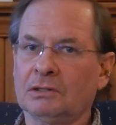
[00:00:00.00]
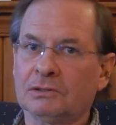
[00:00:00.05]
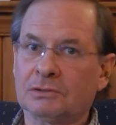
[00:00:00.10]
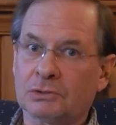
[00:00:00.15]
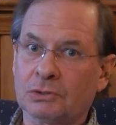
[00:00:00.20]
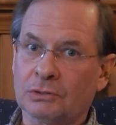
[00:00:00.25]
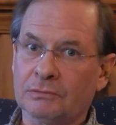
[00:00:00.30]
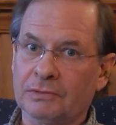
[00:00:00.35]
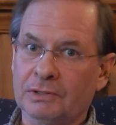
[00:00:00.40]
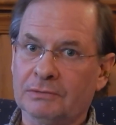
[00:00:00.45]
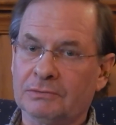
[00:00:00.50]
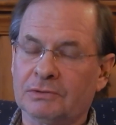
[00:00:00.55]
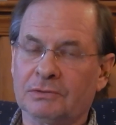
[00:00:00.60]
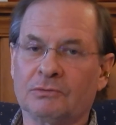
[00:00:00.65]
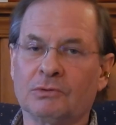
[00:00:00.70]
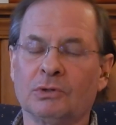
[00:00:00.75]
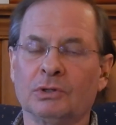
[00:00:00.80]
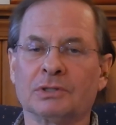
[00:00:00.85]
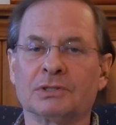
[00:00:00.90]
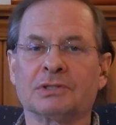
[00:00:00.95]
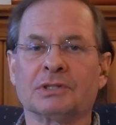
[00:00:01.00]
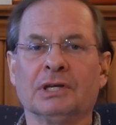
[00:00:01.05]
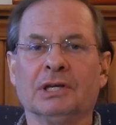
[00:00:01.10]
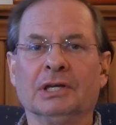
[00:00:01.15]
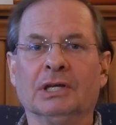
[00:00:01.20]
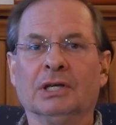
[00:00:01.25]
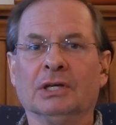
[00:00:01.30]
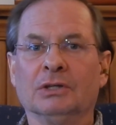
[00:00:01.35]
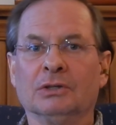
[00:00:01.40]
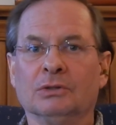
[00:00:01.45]
conservatives, of course,
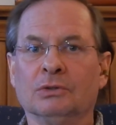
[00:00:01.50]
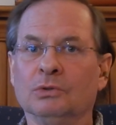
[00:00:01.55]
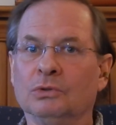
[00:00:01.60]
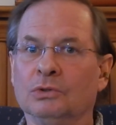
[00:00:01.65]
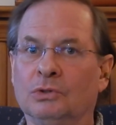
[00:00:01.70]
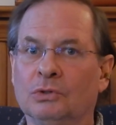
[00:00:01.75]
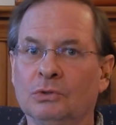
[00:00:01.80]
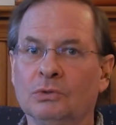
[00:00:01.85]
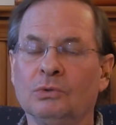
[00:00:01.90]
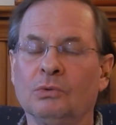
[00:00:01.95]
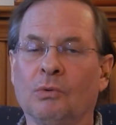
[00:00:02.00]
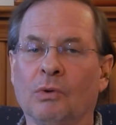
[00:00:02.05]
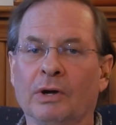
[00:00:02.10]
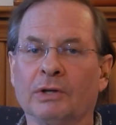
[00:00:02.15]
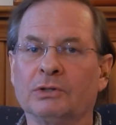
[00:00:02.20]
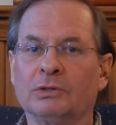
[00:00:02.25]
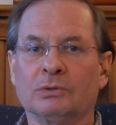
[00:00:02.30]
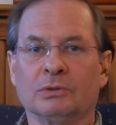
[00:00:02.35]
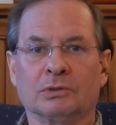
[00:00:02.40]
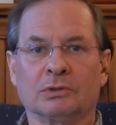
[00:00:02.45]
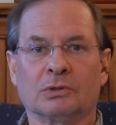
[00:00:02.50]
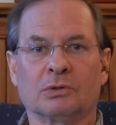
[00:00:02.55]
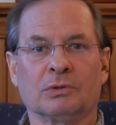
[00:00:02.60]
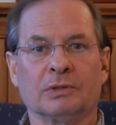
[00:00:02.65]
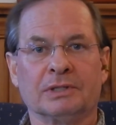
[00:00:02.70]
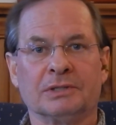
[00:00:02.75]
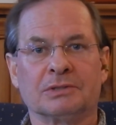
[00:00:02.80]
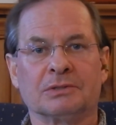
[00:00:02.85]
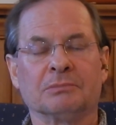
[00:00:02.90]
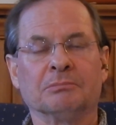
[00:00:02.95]
do want to
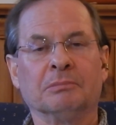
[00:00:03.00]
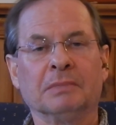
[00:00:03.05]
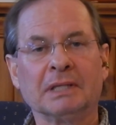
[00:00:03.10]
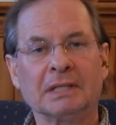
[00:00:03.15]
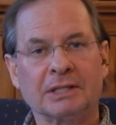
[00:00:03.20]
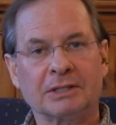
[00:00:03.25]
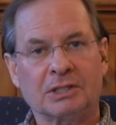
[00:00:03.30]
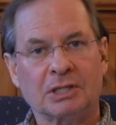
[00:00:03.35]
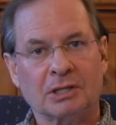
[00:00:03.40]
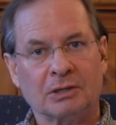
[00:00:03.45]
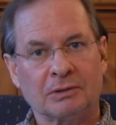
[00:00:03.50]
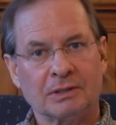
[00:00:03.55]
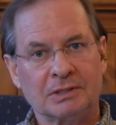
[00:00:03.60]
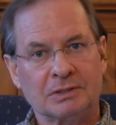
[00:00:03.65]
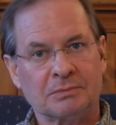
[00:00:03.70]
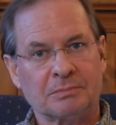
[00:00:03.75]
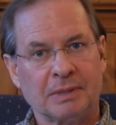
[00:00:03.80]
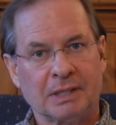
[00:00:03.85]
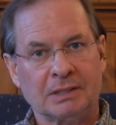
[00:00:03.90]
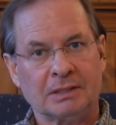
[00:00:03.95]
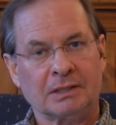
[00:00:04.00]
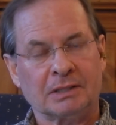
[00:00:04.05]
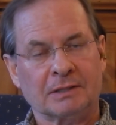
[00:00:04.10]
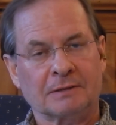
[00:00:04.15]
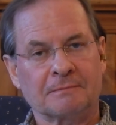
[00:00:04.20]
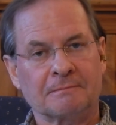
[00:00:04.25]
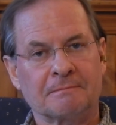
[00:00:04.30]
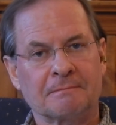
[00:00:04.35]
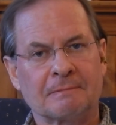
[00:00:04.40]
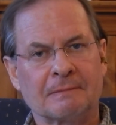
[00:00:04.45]
increase military spending,